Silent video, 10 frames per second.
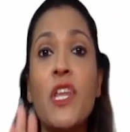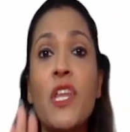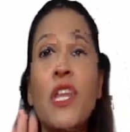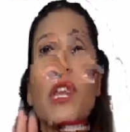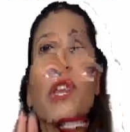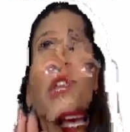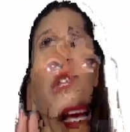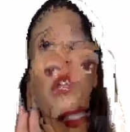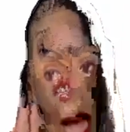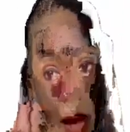T is the
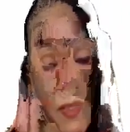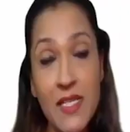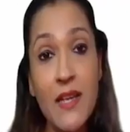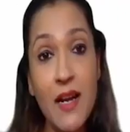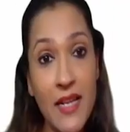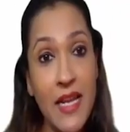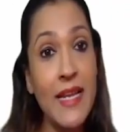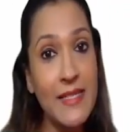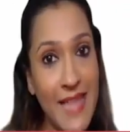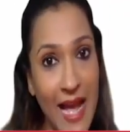exams, the
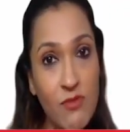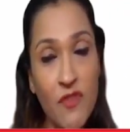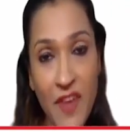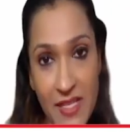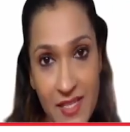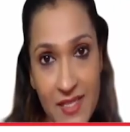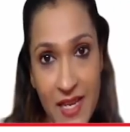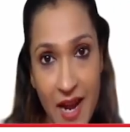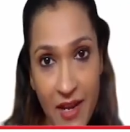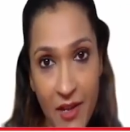13 exams of
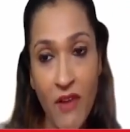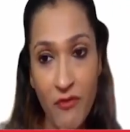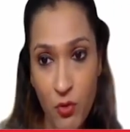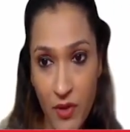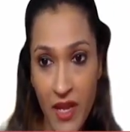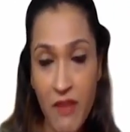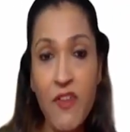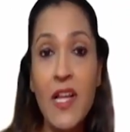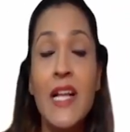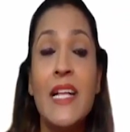ACC that you have to give.